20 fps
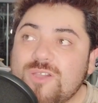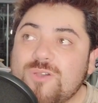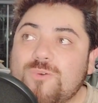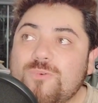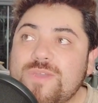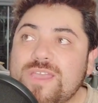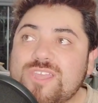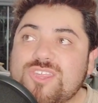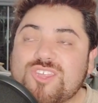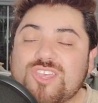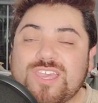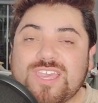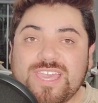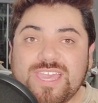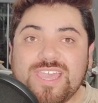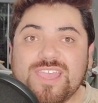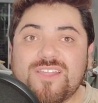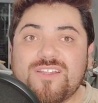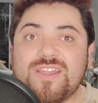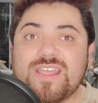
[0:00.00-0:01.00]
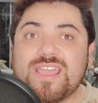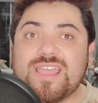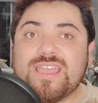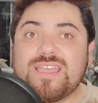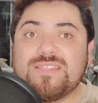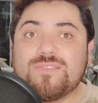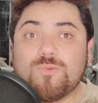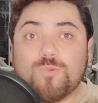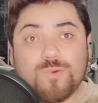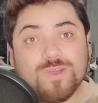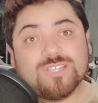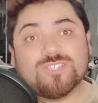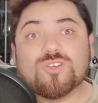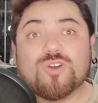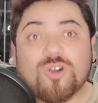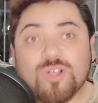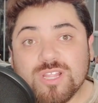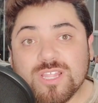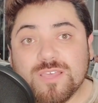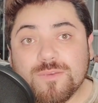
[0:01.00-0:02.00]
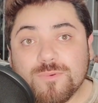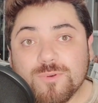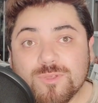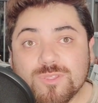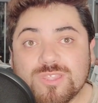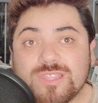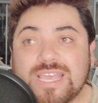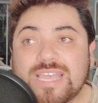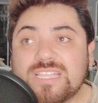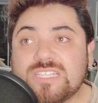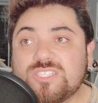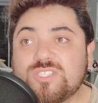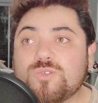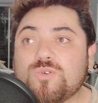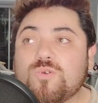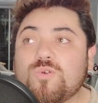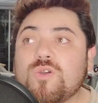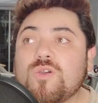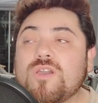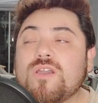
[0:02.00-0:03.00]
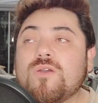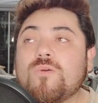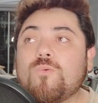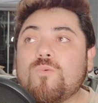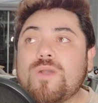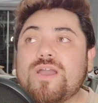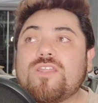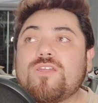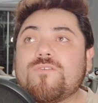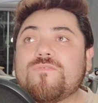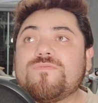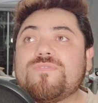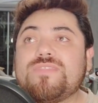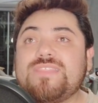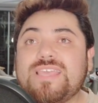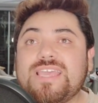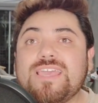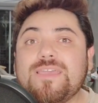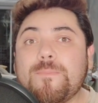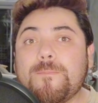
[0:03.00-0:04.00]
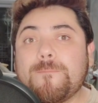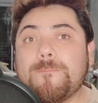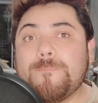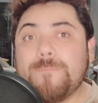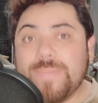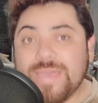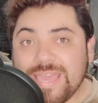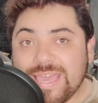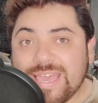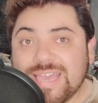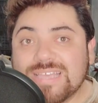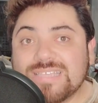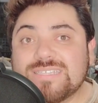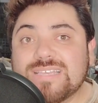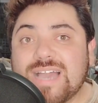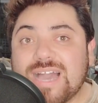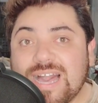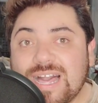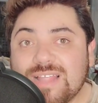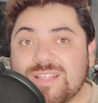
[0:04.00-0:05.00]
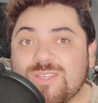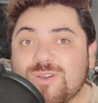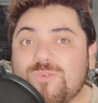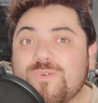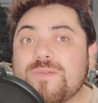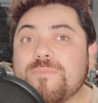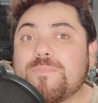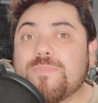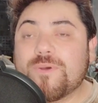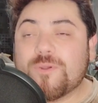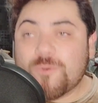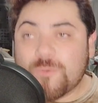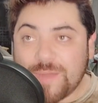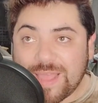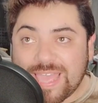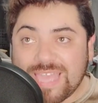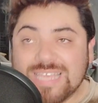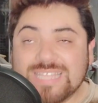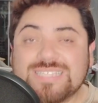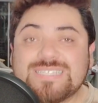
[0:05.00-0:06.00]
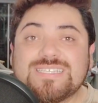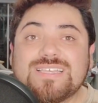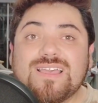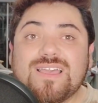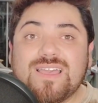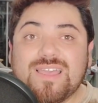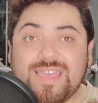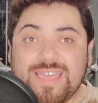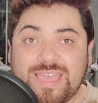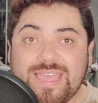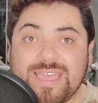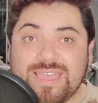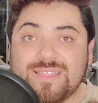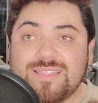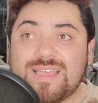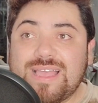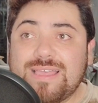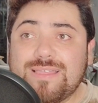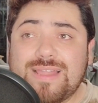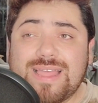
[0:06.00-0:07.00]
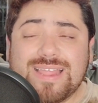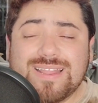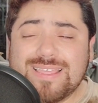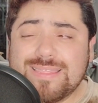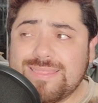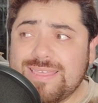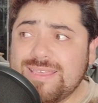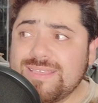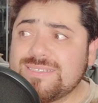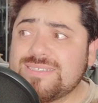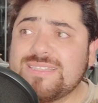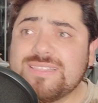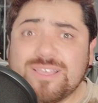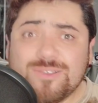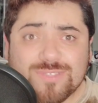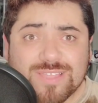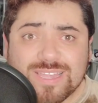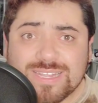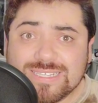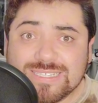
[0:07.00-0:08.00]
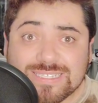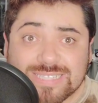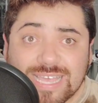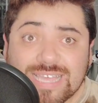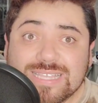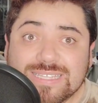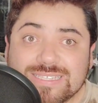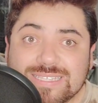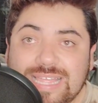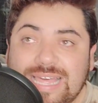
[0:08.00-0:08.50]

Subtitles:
Which here in West Hollywood, they do one of the biggest Halloween parades in, I think it's in the United States.